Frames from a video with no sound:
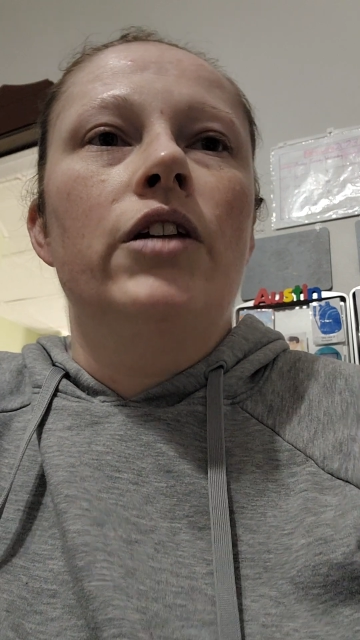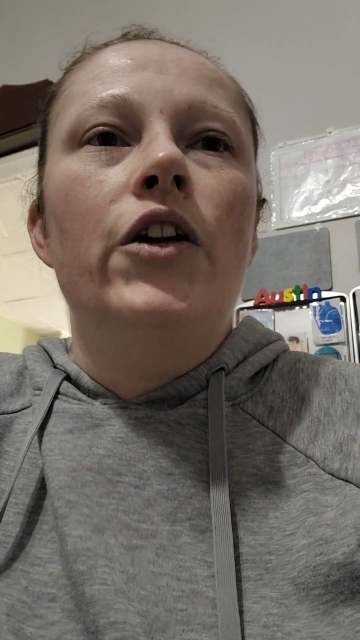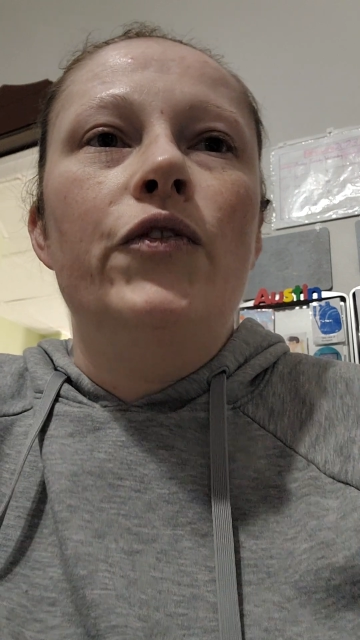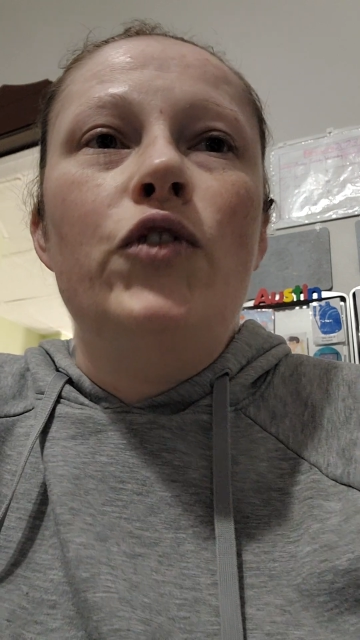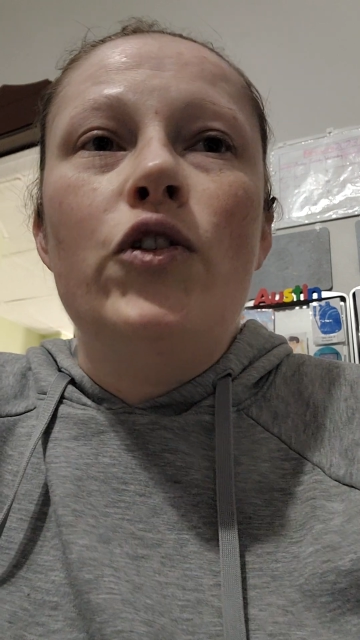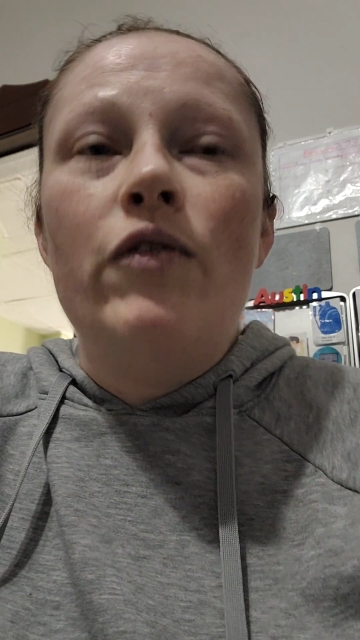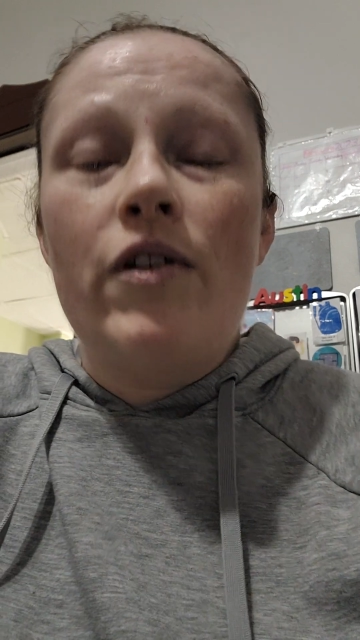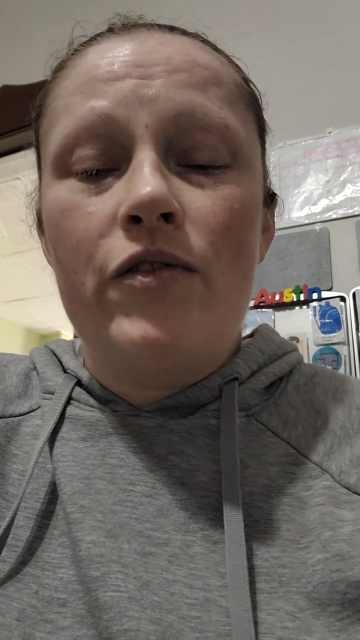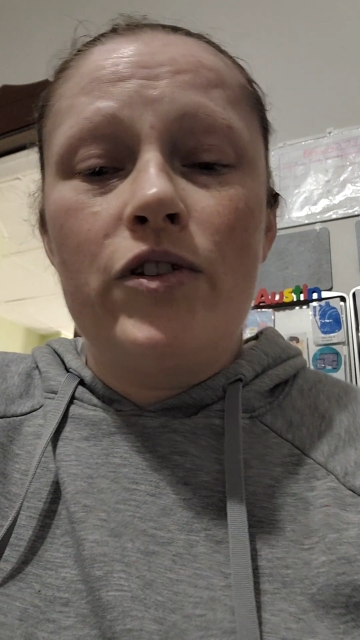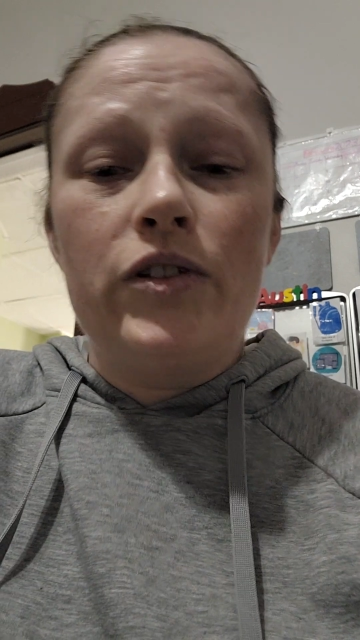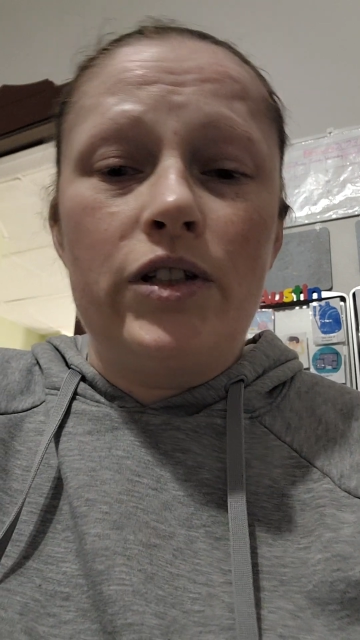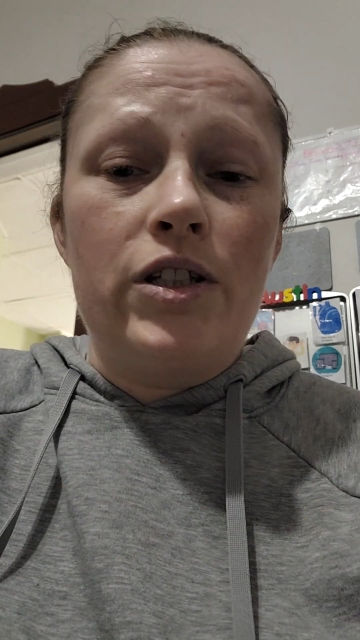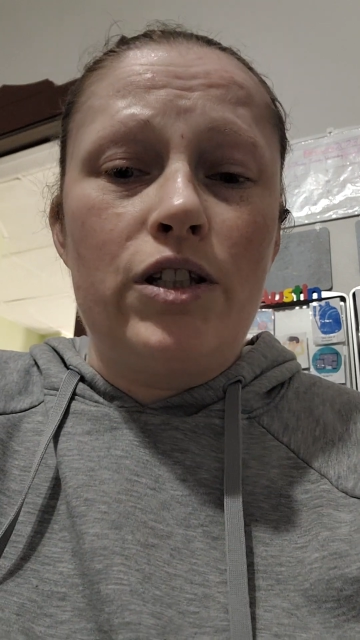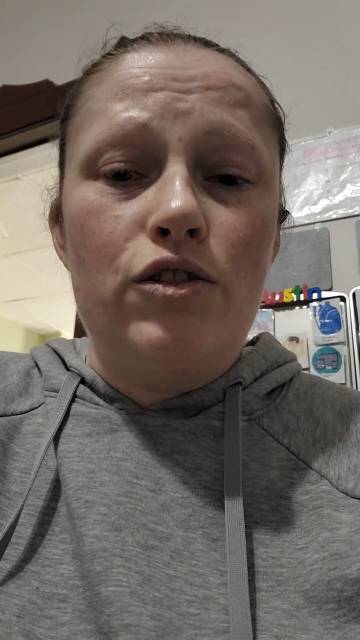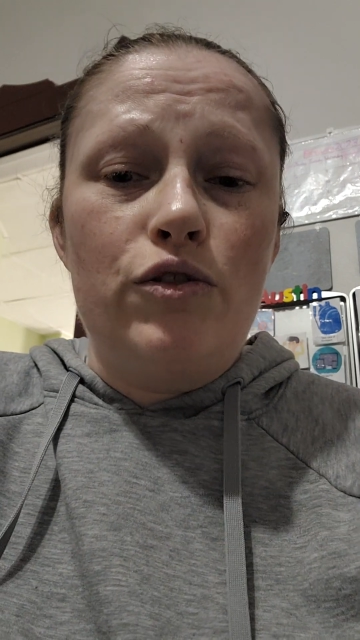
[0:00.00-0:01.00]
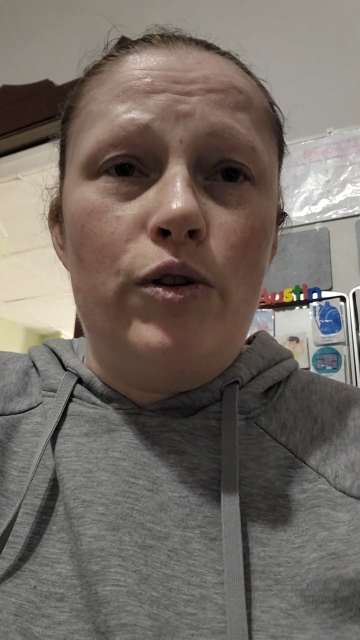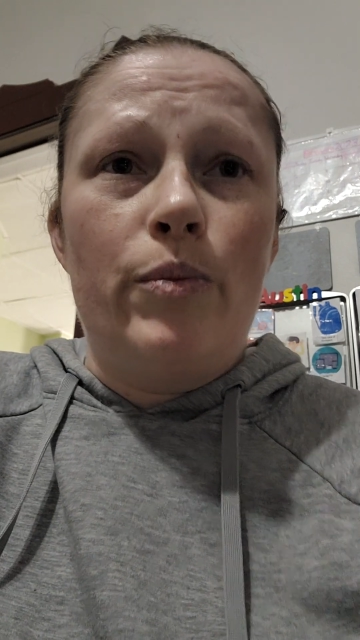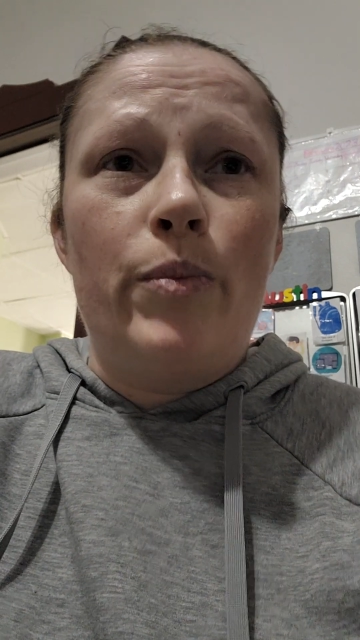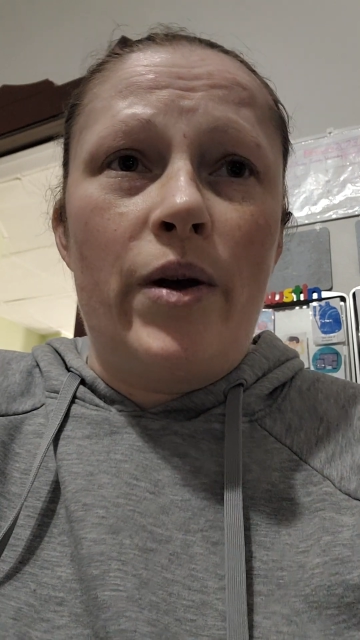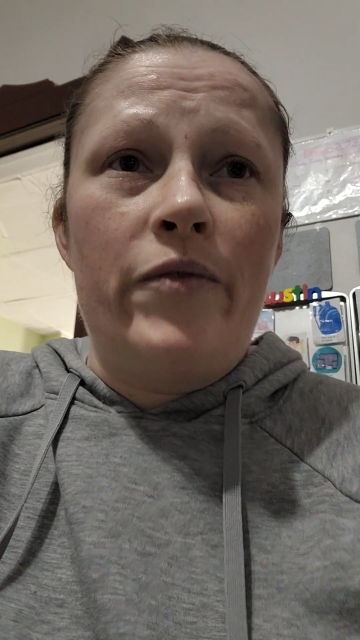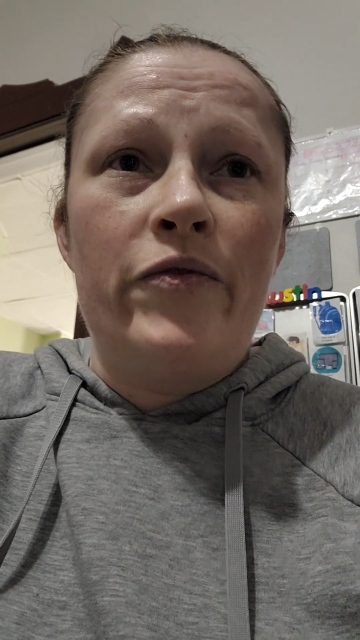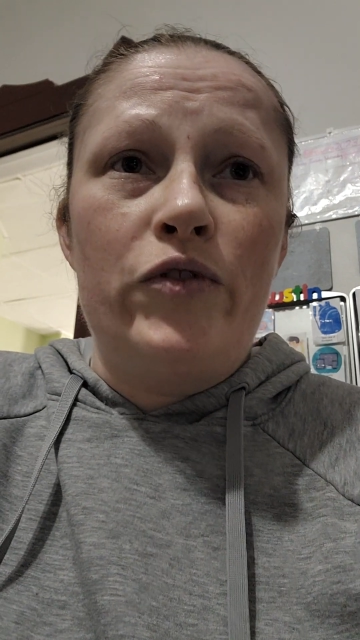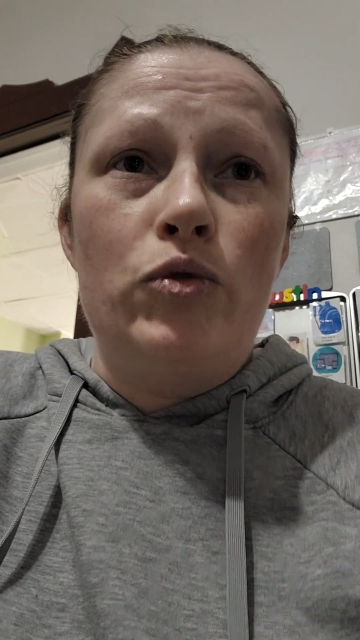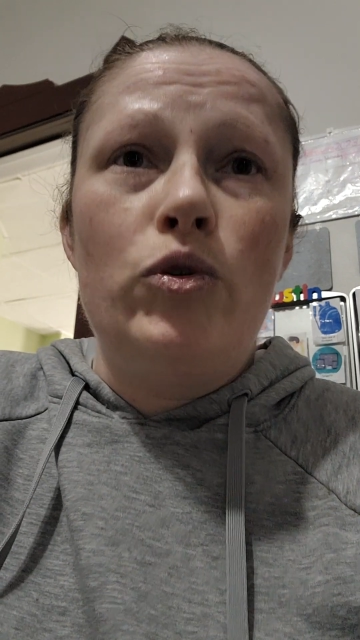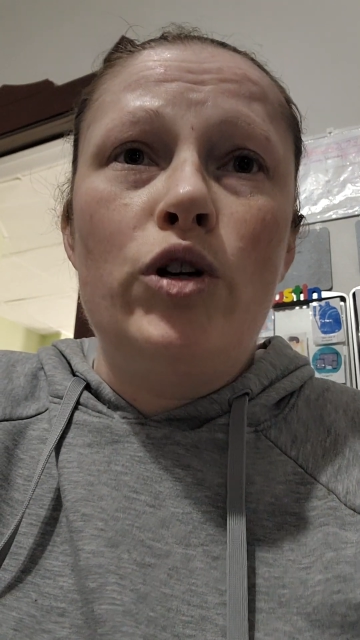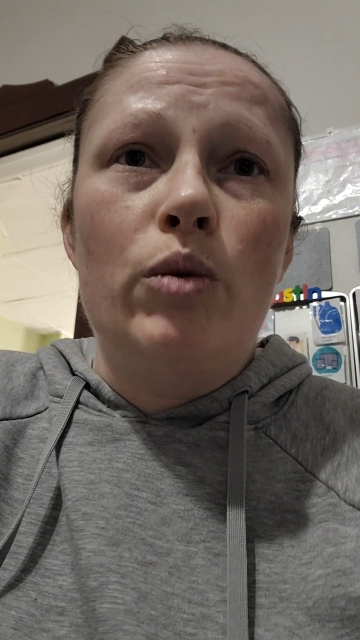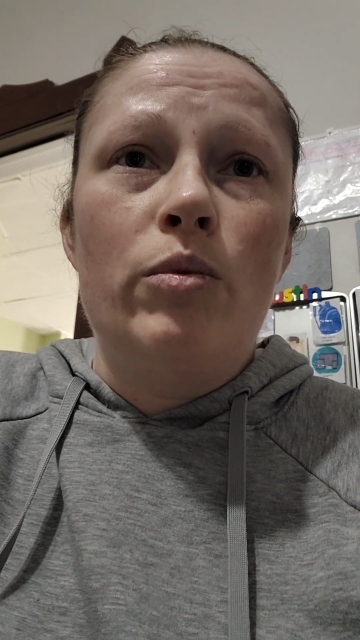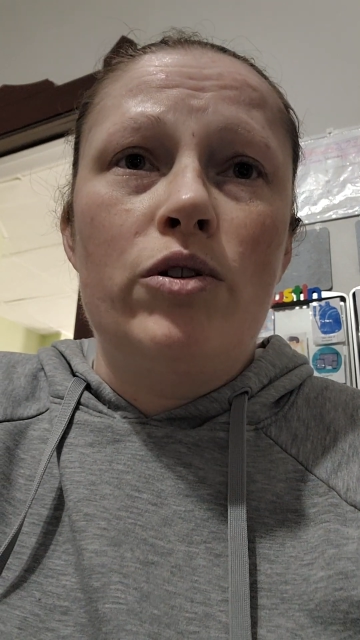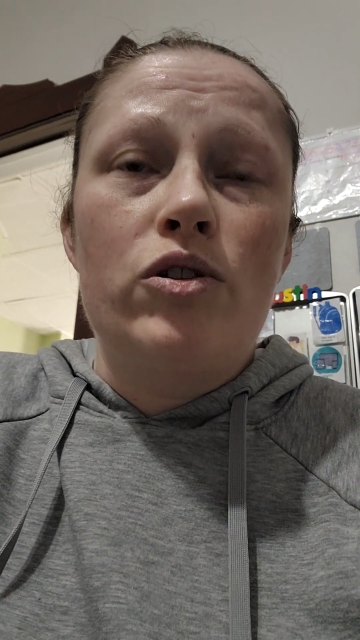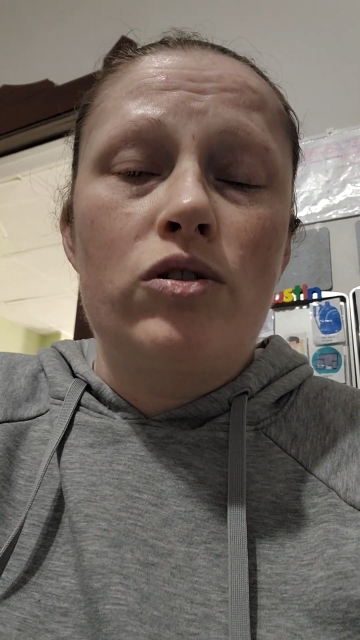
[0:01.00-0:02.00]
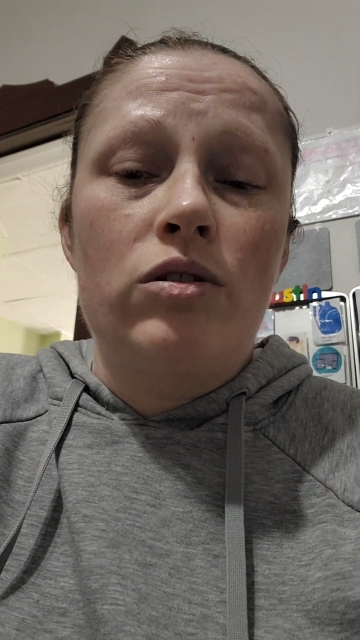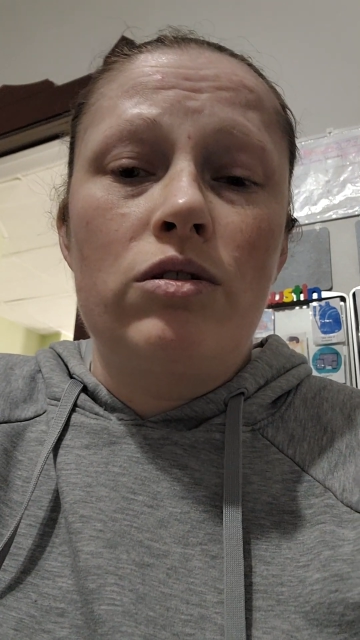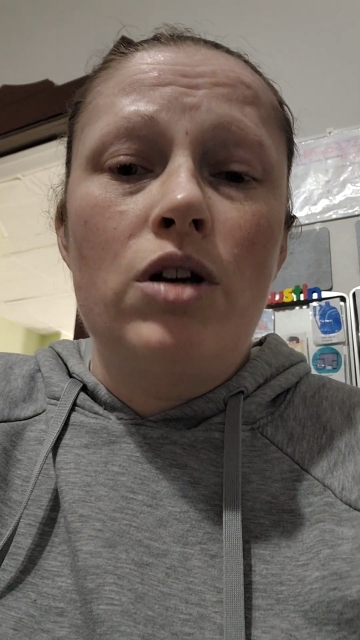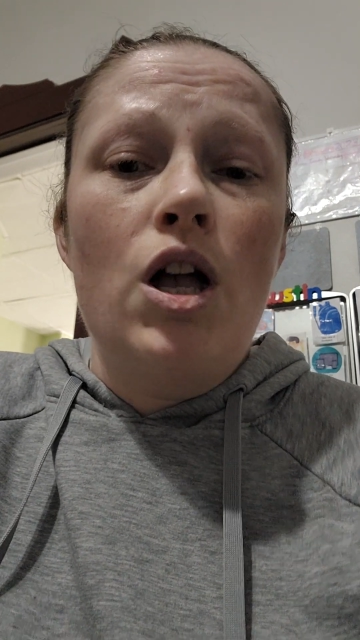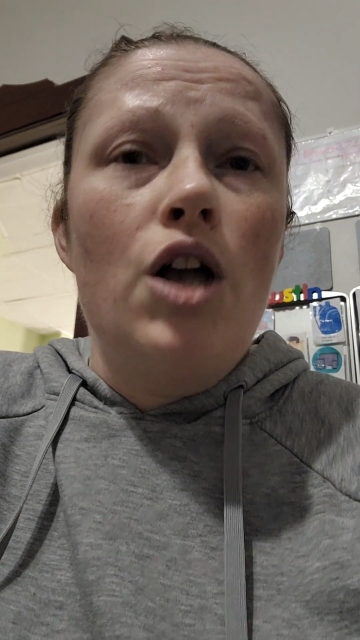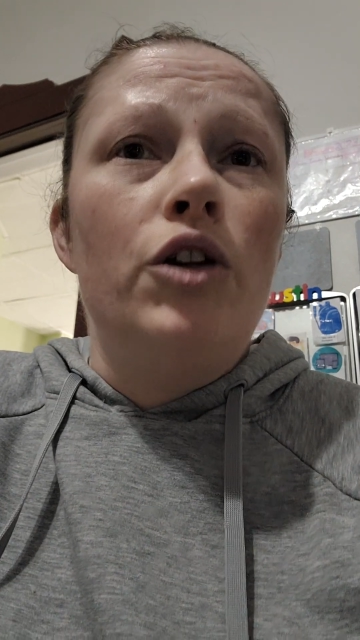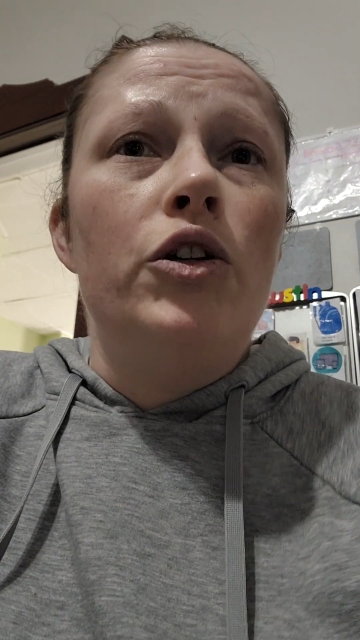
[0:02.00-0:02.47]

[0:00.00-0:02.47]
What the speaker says: If you've ever listened to a pet food commercial,